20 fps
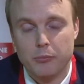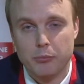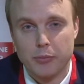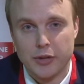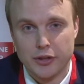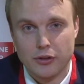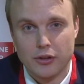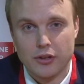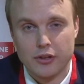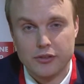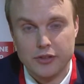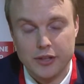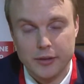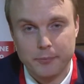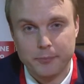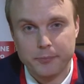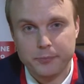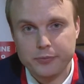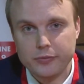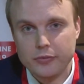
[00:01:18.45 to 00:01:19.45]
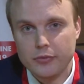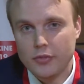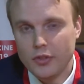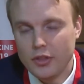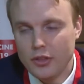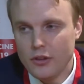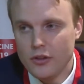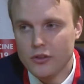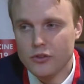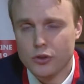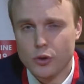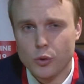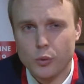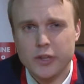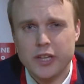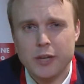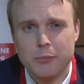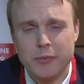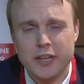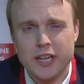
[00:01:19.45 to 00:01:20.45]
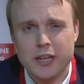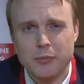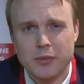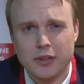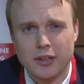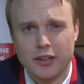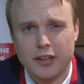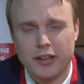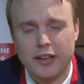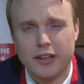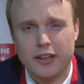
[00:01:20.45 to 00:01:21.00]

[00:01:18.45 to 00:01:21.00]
pathology. So with a minimal